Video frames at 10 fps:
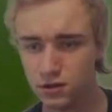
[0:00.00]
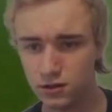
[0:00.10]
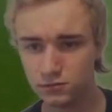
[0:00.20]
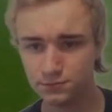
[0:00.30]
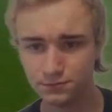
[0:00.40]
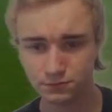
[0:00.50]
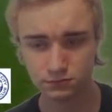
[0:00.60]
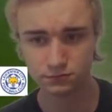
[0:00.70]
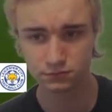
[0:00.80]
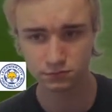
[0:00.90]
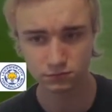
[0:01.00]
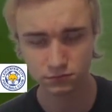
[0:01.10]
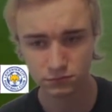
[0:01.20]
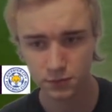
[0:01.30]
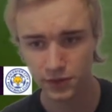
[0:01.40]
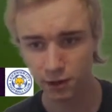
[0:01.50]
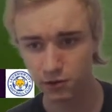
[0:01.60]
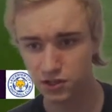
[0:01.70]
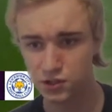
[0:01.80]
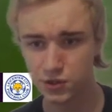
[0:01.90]
I'm
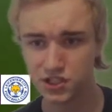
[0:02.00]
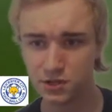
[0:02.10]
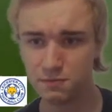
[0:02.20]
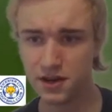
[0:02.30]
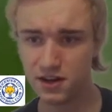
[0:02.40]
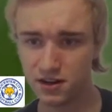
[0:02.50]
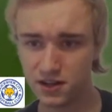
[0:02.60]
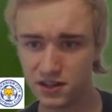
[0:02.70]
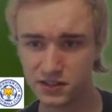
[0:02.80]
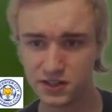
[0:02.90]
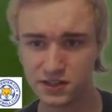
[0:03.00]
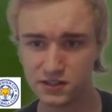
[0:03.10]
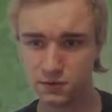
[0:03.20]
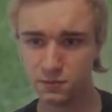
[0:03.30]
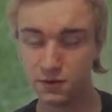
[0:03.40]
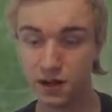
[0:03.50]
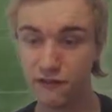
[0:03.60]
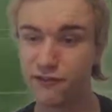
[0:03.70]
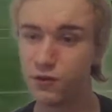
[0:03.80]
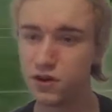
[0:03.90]
gonna switch in Panorama to get some. I
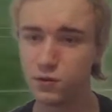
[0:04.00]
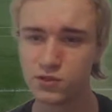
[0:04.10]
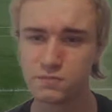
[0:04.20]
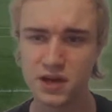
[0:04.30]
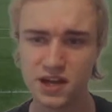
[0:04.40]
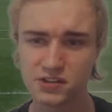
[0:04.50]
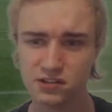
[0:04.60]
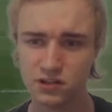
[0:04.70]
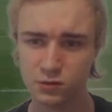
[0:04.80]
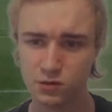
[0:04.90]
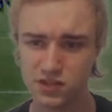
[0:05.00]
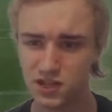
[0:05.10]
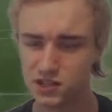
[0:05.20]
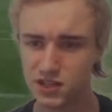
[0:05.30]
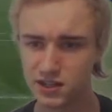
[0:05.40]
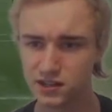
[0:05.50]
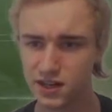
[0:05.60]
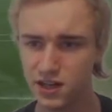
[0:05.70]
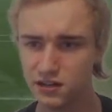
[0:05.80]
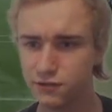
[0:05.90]
thought it was pace, and it was like
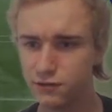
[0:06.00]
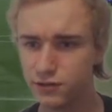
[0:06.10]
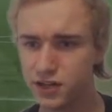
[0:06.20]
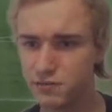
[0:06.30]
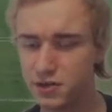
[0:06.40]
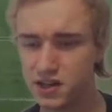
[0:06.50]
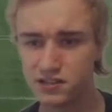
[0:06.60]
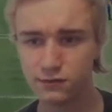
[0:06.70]
83 pace.